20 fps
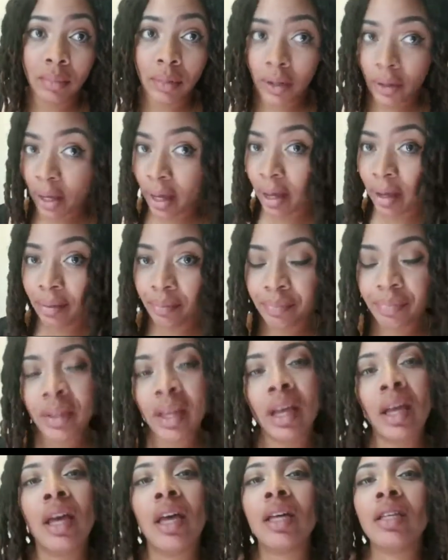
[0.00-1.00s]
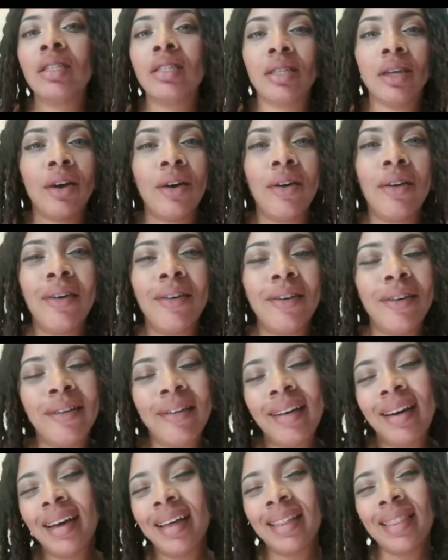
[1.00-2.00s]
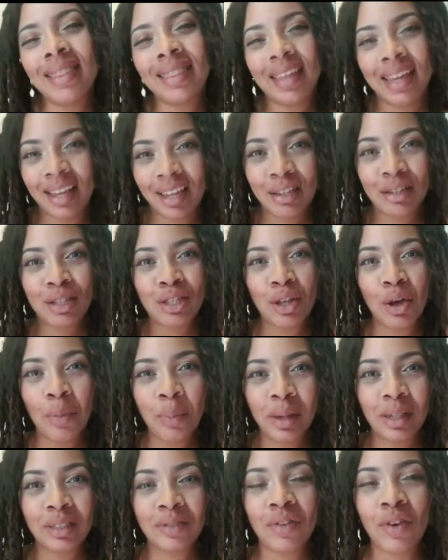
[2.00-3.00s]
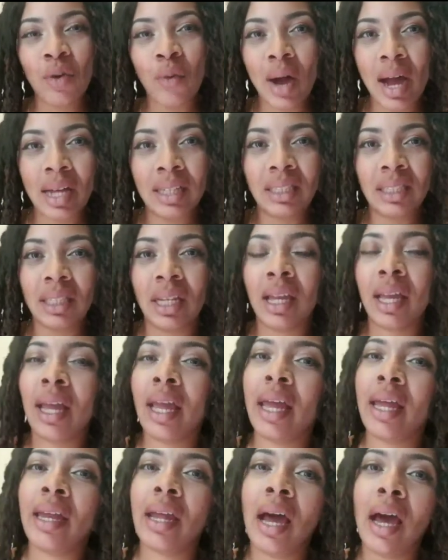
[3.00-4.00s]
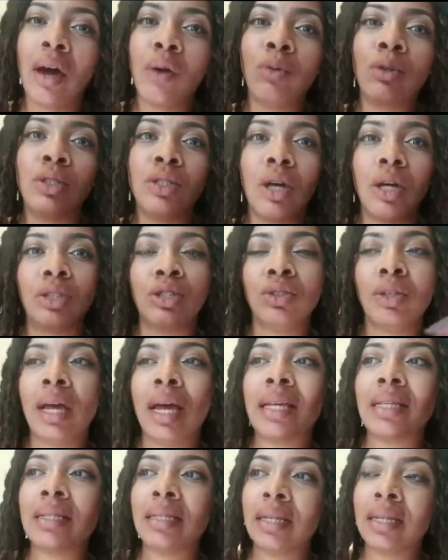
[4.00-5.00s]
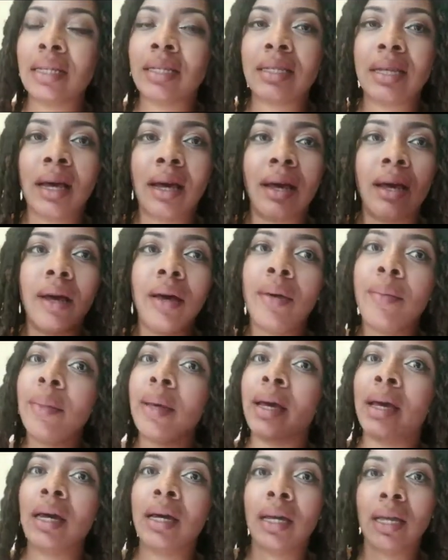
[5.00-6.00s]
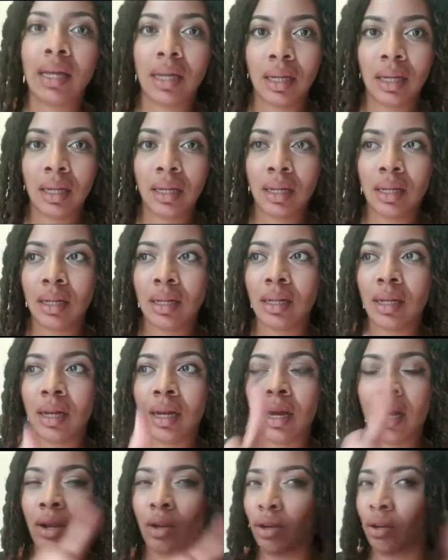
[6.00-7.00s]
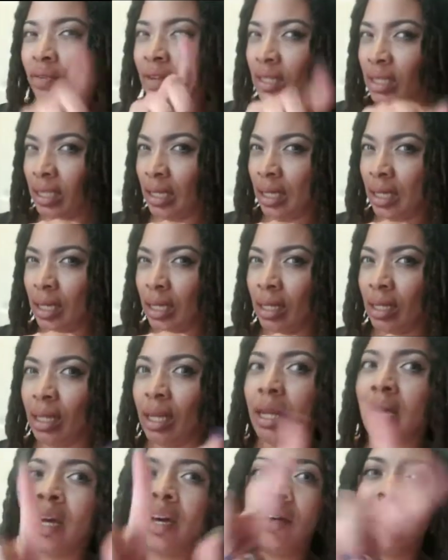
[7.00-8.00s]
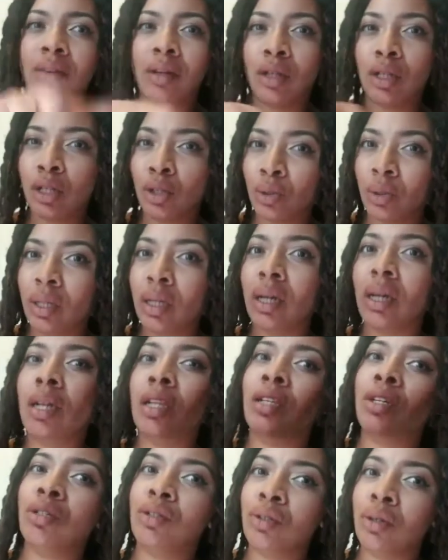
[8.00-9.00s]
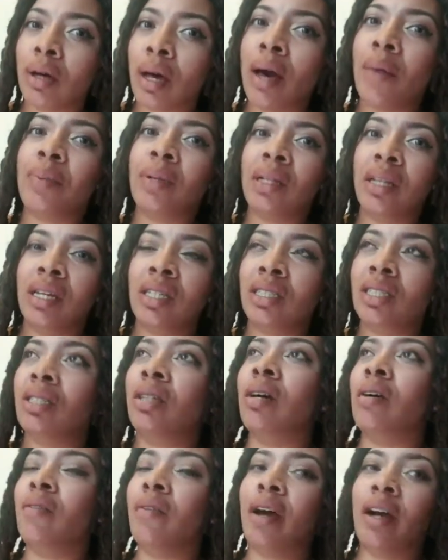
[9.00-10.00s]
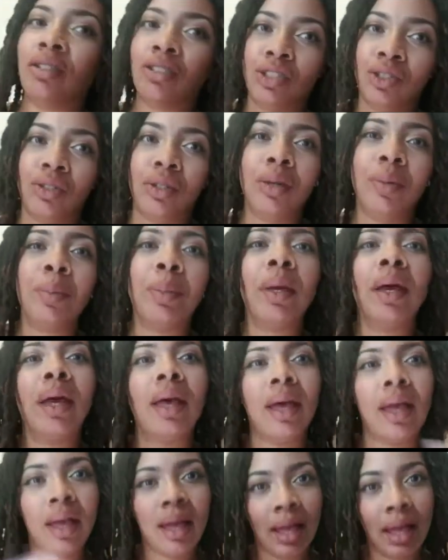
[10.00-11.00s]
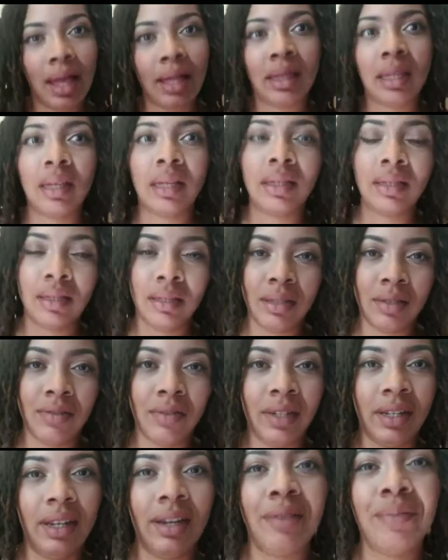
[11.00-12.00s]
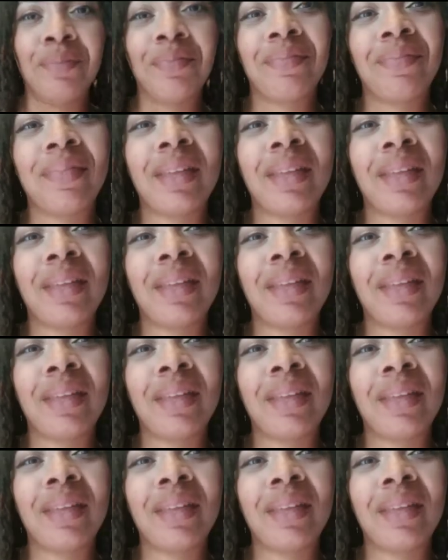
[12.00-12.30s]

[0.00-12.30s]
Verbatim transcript: Okay. So thank you so much for watching and I will talk to you guys next time. Again, I don't know if I said that I've included a little compilation of our trip at the end of this video.